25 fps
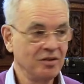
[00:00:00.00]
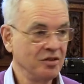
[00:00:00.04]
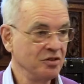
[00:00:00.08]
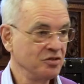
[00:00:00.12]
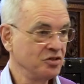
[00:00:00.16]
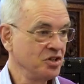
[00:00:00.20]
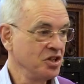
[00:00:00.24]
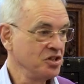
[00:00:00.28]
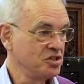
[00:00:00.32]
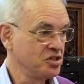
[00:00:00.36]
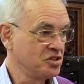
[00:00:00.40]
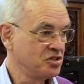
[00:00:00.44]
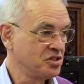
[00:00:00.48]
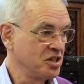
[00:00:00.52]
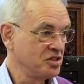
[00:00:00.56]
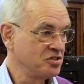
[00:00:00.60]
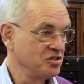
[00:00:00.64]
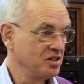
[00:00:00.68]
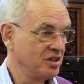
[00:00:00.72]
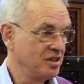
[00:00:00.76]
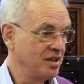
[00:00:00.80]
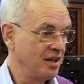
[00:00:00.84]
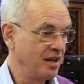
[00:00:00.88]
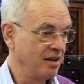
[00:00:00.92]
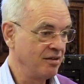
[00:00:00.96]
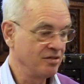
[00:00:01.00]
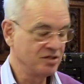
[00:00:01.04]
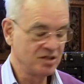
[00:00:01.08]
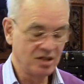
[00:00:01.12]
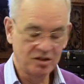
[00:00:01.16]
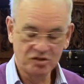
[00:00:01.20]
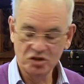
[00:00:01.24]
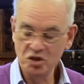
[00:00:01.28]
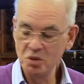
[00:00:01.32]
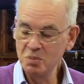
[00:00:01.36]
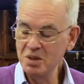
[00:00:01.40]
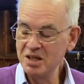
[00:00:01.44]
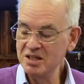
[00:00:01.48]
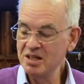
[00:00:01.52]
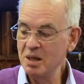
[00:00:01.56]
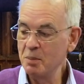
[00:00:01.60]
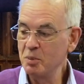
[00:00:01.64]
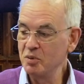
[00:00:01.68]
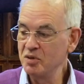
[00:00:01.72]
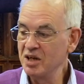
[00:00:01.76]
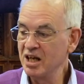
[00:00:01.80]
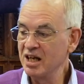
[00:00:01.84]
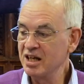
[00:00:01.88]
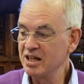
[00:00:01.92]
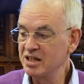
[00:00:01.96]
Jesus doesn't care. There's too many
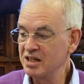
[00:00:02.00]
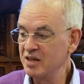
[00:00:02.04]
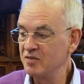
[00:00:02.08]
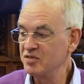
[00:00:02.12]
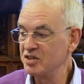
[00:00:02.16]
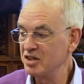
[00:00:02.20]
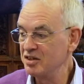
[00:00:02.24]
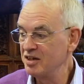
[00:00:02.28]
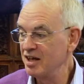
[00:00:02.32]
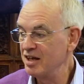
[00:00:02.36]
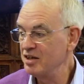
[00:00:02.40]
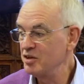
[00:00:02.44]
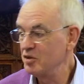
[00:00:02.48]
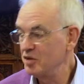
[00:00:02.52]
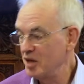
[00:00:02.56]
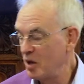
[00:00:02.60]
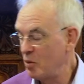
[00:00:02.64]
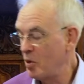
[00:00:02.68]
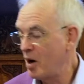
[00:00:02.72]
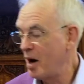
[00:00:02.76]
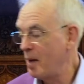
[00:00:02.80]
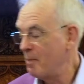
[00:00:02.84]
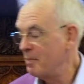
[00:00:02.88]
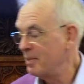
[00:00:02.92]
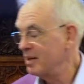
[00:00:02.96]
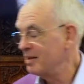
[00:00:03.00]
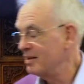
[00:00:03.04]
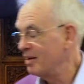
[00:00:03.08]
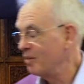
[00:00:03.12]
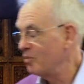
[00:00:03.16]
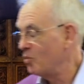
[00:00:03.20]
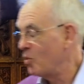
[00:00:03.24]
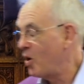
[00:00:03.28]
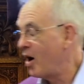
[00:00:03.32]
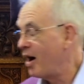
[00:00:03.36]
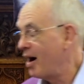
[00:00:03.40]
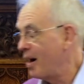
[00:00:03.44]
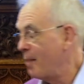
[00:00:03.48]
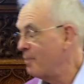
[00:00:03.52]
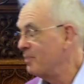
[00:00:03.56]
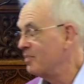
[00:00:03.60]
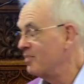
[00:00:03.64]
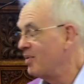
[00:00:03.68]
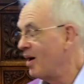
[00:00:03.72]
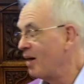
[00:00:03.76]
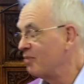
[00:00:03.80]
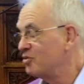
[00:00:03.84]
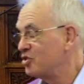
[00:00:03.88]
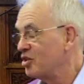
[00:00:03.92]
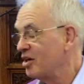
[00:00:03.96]
double negatives in there. You know what I'm
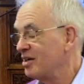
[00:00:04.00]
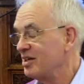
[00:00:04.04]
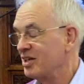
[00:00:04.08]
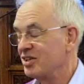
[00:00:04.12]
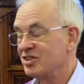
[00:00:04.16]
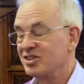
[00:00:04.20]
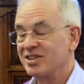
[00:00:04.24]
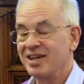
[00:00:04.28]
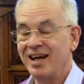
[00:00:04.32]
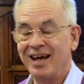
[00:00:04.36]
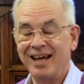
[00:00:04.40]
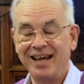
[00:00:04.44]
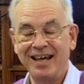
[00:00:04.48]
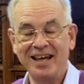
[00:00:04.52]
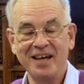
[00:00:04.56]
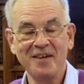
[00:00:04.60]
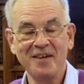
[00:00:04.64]
trying to say.